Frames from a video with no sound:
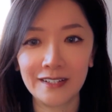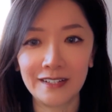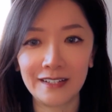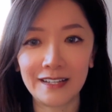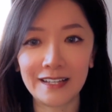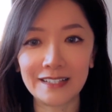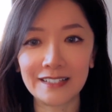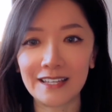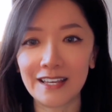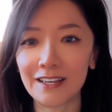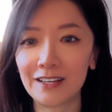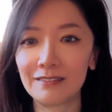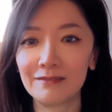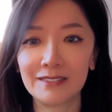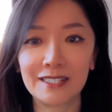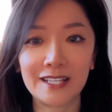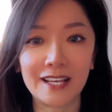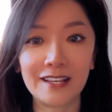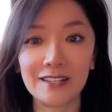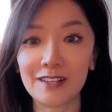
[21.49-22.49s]
Let's kick
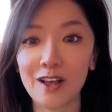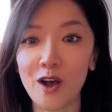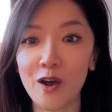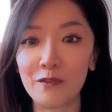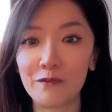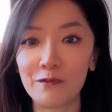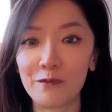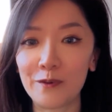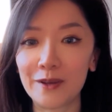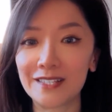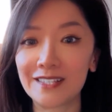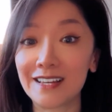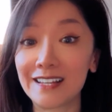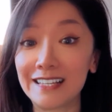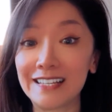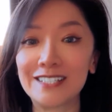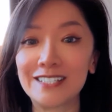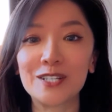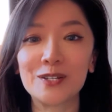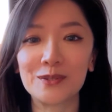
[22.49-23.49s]
things off with a
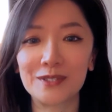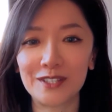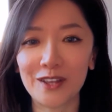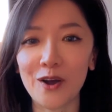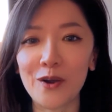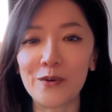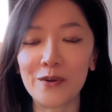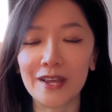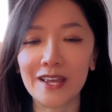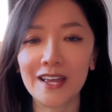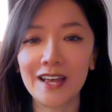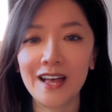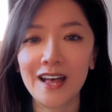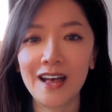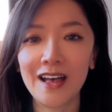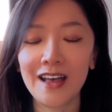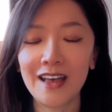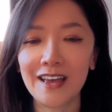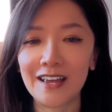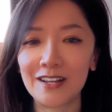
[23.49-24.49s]
little story.
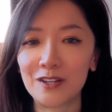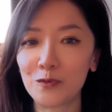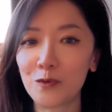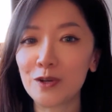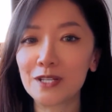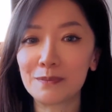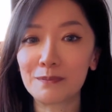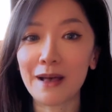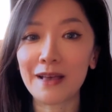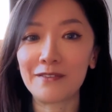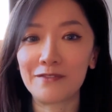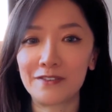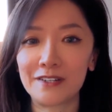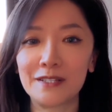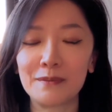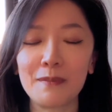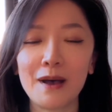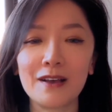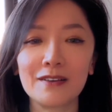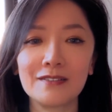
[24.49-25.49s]
It was my first
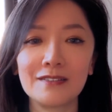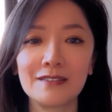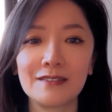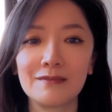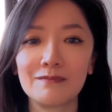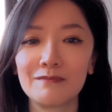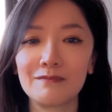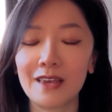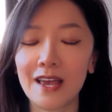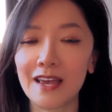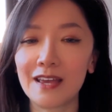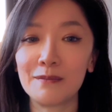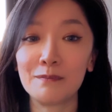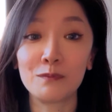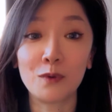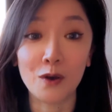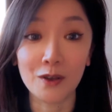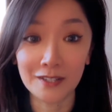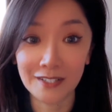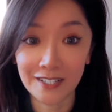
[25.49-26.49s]
month in
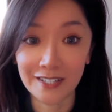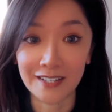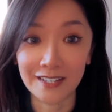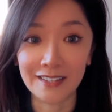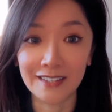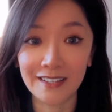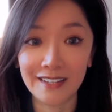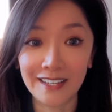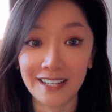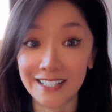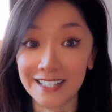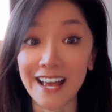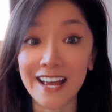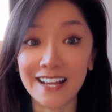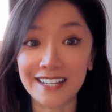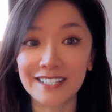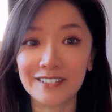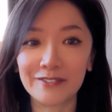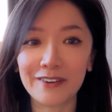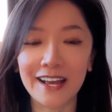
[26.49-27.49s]
Boston.
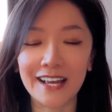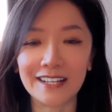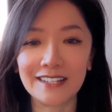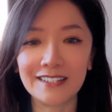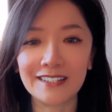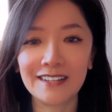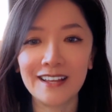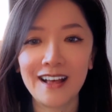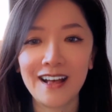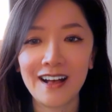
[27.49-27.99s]
Exciting, right?